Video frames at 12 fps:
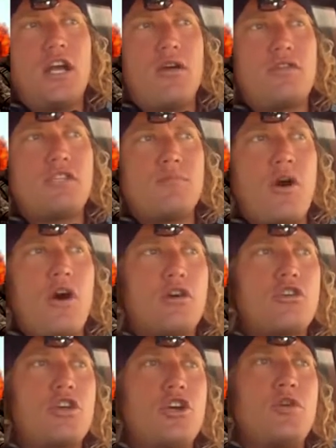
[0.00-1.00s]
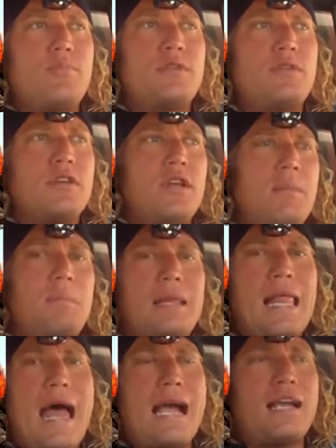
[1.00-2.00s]
small groups,
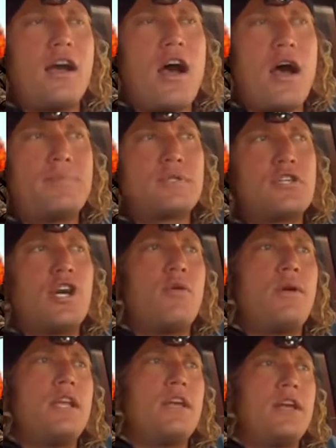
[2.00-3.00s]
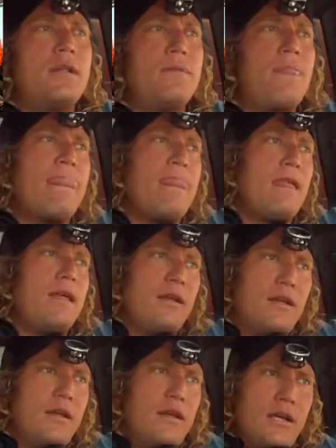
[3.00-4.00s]
black ops, going in,
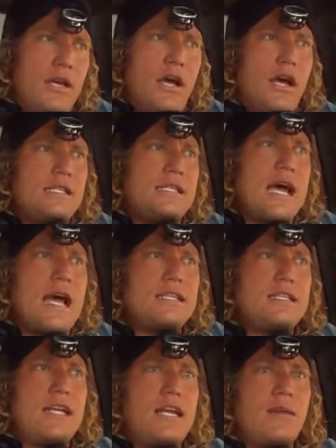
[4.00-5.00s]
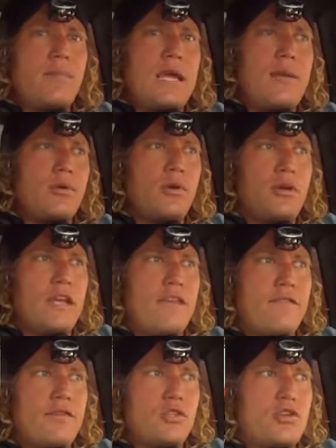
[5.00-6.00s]
assassinating people,
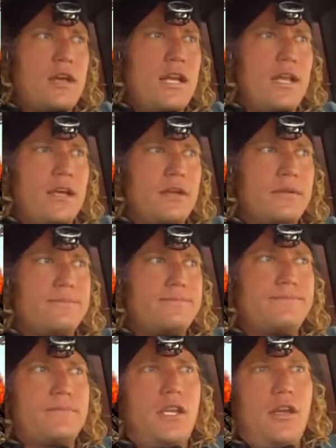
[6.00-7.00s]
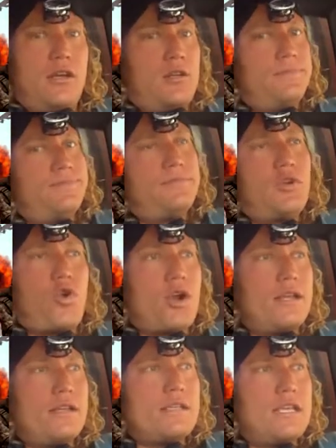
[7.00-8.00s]
infiltrating,
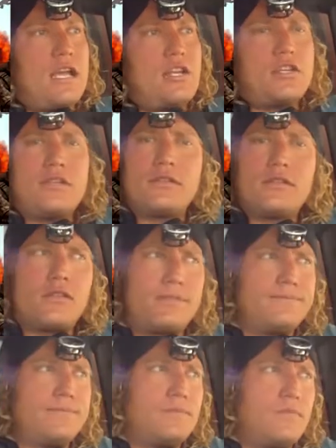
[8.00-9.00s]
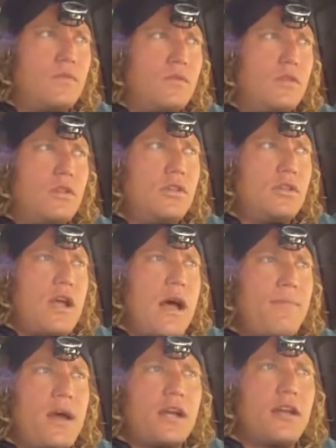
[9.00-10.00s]
organizations.
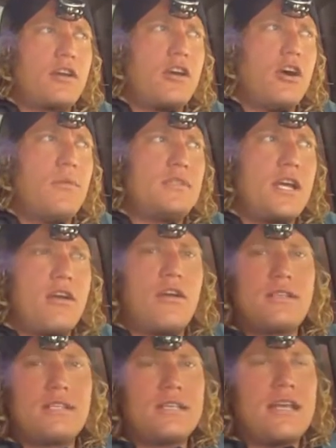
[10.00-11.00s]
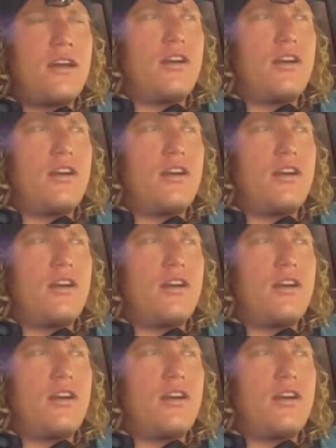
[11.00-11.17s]
I'm not going to call them terrorists because I don't